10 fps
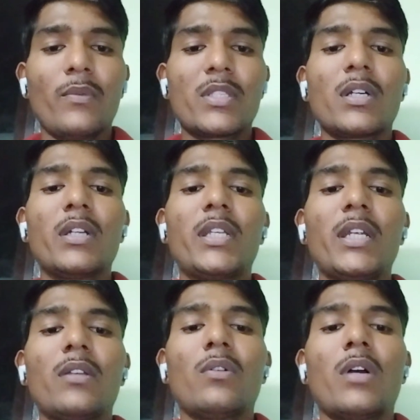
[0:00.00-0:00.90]

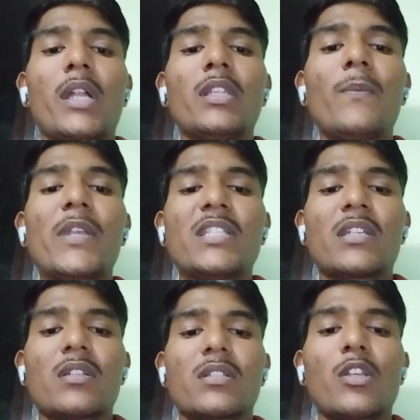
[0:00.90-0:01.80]
content, and the basic
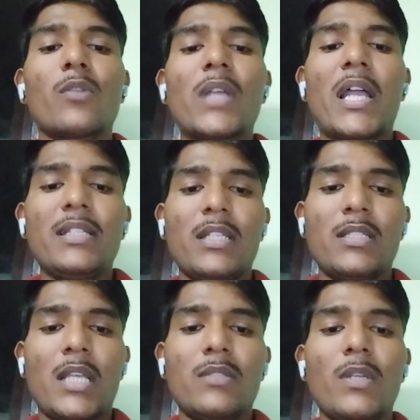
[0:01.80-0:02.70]
structure of the
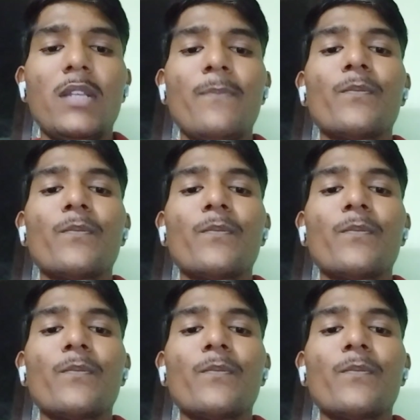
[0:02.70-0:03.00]
ICH as well.